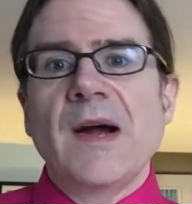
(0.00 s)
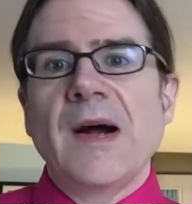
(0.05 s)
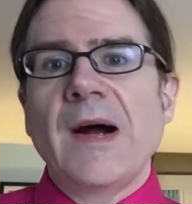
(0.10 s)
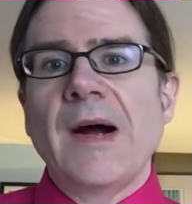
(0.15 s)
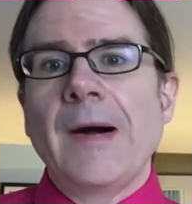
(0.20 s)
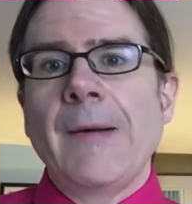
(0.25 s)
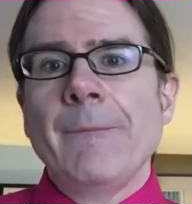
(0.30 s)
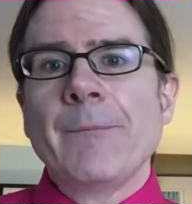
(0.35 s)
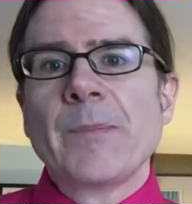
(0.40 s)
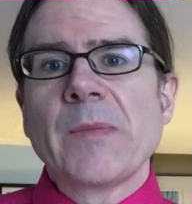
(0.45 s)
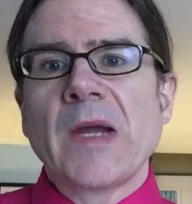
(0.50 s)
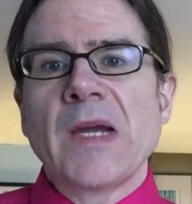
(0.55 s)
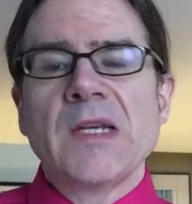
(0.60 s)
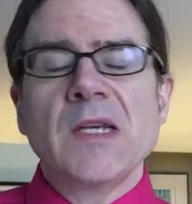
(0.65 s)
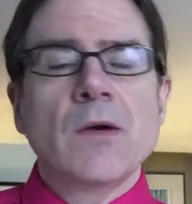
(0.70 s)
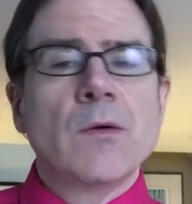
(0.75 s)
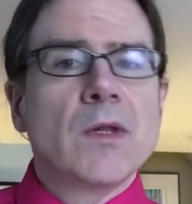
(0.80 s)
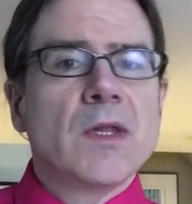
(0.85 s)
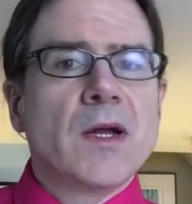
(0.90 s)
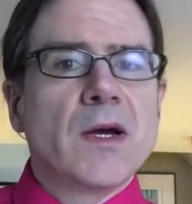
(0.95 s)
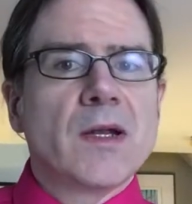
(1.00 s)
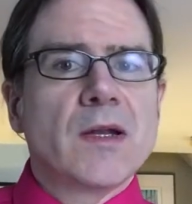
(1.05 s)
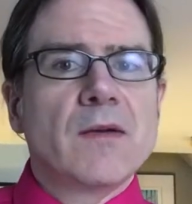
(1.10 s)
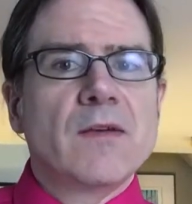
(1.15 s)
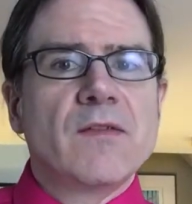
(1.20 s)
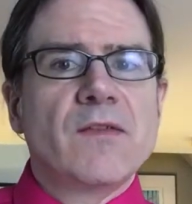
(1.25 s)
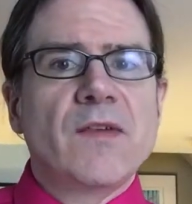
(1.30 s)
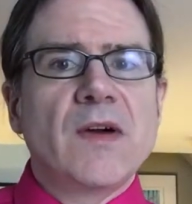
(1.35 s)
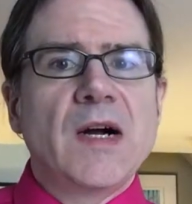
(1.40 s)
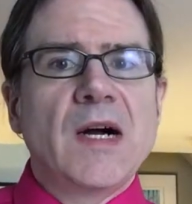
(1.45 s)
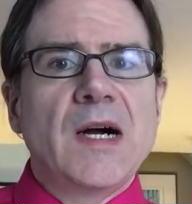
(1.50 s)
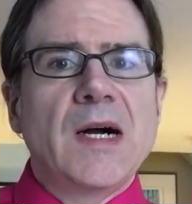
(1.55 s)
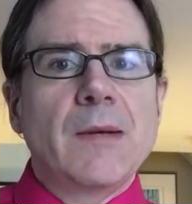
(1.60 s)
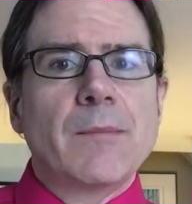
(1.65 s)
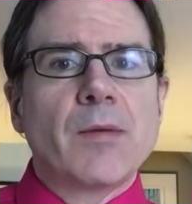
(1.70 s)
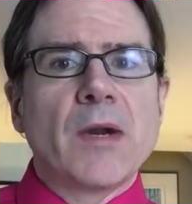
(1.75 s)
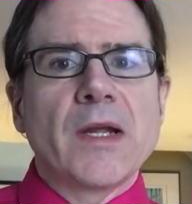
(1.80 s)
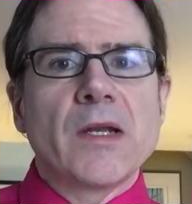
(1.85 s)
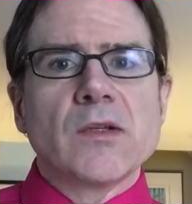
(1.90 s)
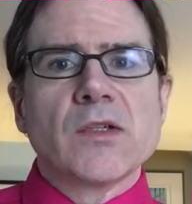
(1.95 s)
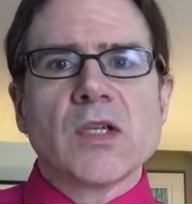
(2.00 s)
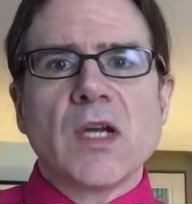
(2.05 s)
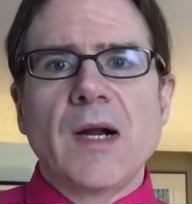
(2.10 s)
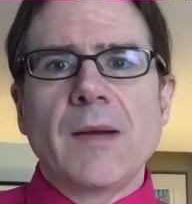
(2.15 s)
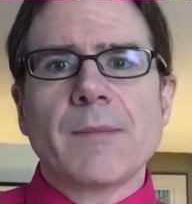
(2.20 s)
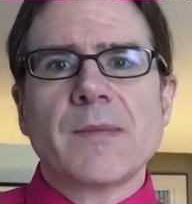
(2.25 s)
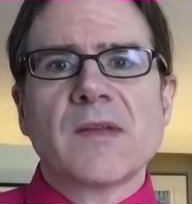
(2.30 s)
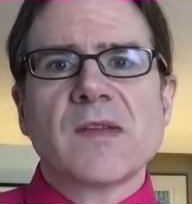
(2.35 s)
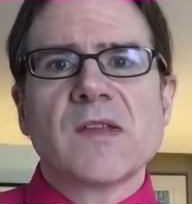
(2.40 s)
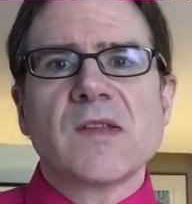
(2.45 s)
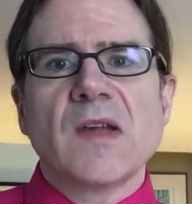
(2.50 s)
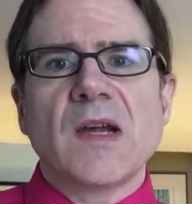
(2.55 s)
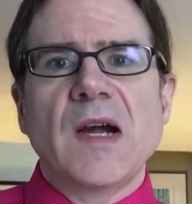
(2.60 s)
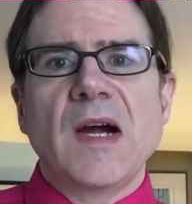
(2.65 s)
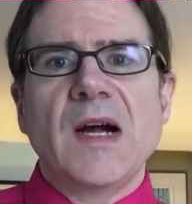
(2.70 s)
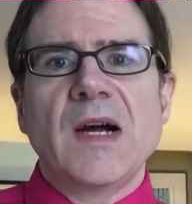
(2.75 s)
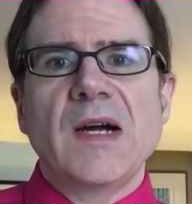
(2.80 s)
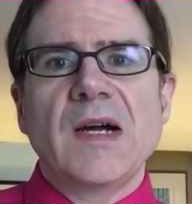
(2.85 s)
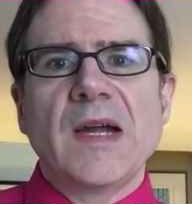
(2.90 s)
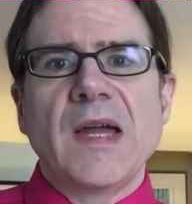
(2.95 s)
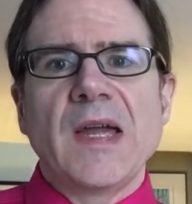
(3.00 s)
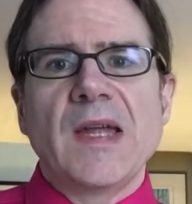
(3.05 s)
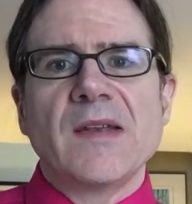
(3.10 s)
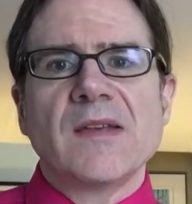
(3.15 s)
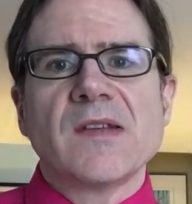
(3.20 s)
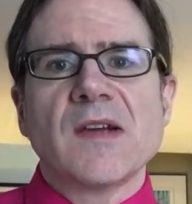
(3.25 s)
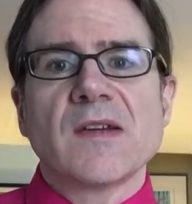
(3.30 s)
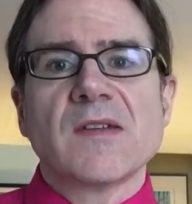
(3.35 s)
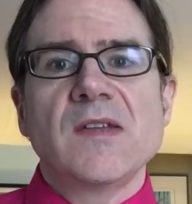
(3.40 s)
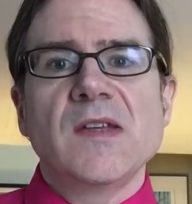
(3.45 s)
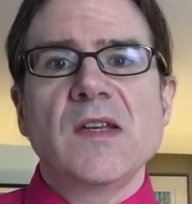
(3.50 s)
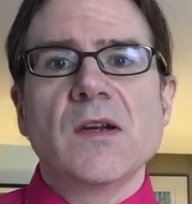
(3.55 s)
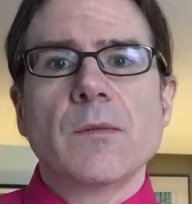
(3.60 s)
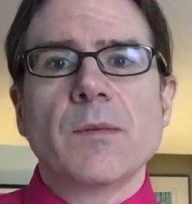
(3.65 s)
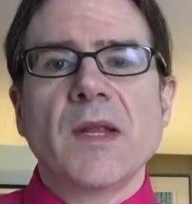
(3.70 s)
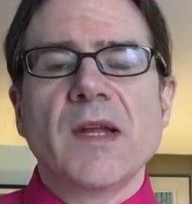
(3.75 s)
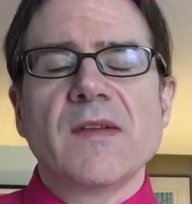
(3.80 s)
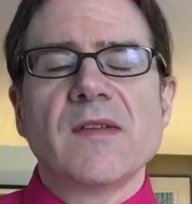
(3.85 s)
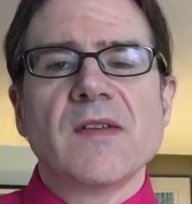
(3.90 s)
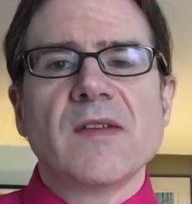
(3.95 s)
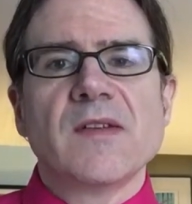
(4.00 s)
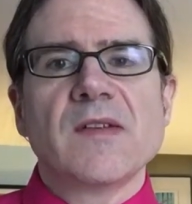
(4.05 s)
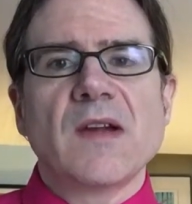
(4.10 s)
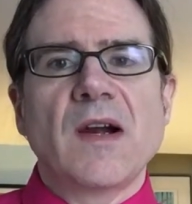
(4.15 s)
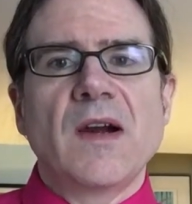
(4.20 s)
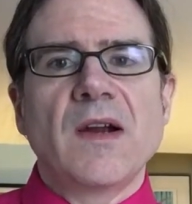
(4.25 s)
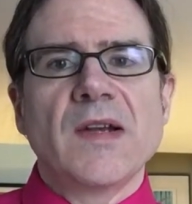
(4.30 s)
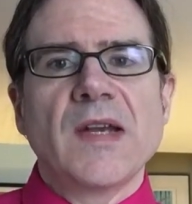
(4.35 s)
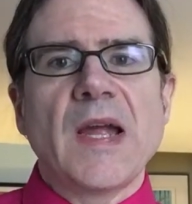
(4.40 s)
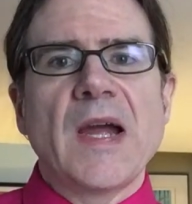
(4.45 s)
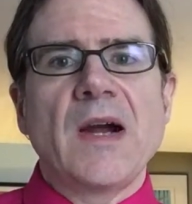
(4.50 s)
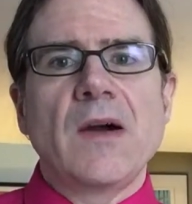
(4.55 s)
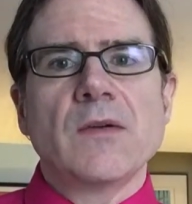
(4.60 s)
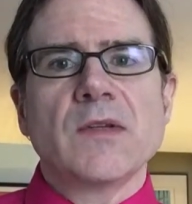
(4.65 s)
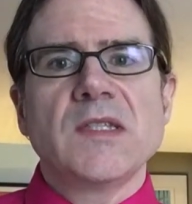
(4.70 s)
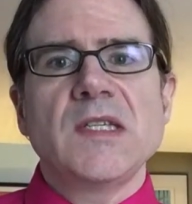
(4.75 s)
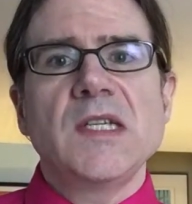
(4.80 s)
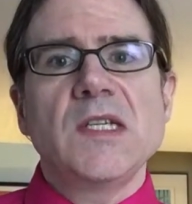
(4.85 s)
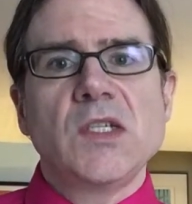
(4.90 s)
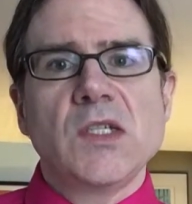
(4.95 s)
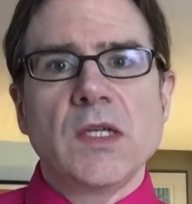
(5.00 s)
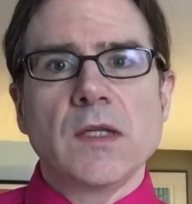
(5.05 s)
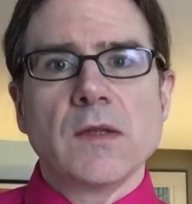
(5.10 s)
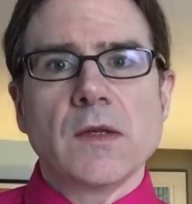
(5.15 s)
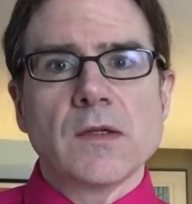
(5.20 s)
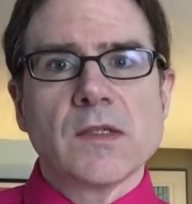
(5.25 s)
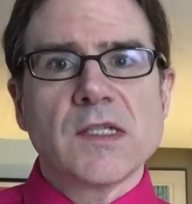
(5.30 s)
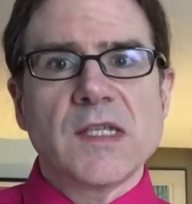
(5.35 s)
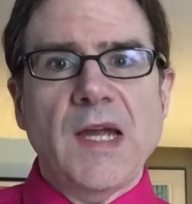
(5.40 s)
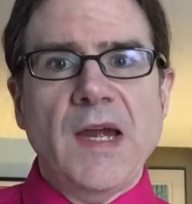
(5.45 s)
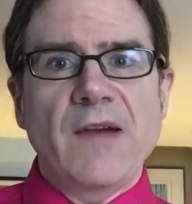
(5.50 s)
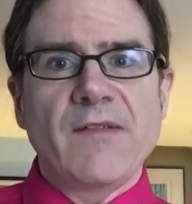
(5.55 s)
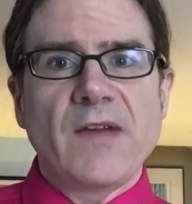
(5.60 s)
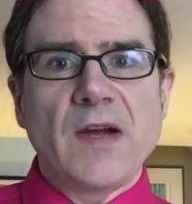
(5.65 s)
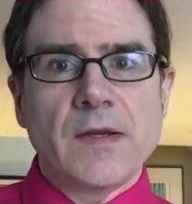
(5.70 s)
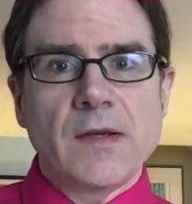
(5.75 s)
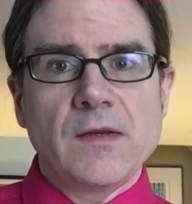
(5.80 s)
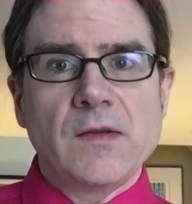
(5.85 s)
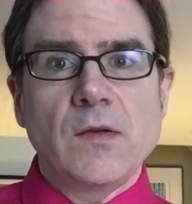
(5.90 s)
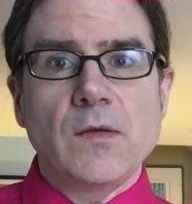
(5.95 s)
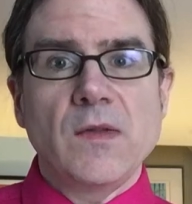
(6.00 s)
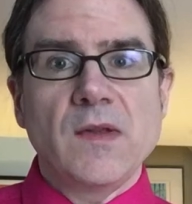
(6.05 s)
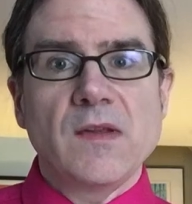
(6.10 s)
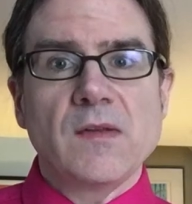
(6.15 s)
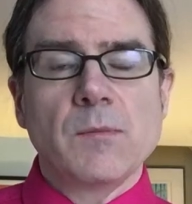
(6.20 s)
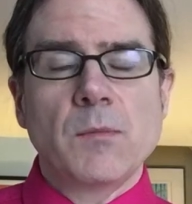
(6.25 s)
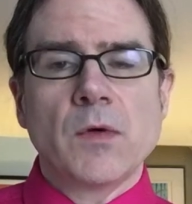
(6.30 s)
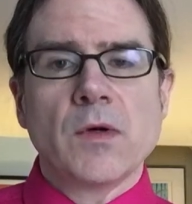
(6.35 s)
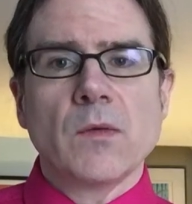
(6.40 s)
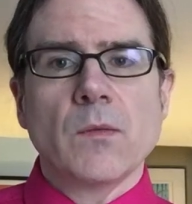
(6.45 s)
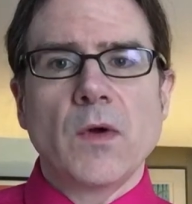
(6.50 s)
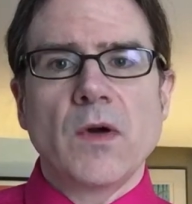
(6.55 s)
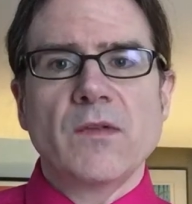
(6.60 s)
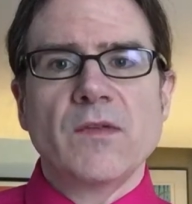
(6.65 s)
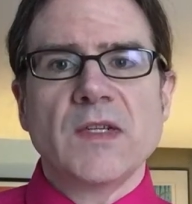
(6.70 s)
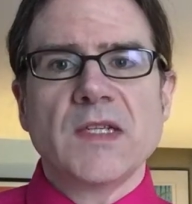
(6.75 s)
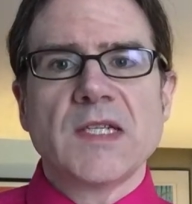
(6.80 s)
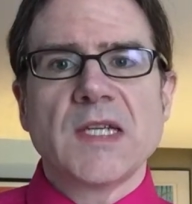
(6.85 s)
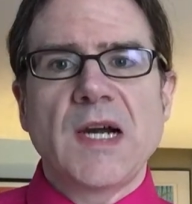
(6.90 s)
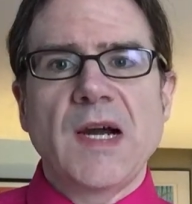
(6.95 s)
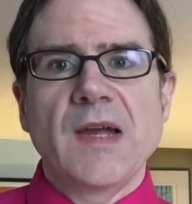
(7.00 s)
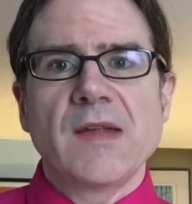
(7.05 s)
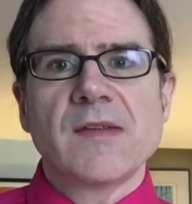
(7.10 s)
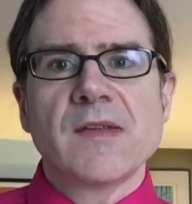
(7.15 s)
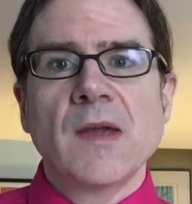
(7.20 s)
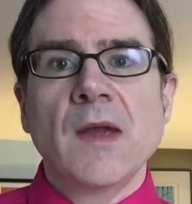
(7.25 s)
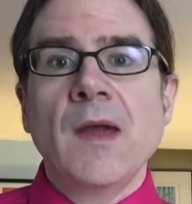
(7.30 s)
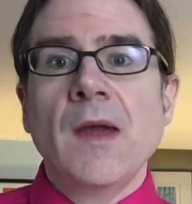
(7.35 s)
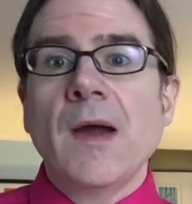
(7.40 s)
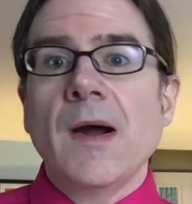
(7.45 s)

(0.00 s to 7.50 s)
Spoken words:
I know a lot of bridal shops and tuxedo places are now teaching their staff how to do these more woven ties.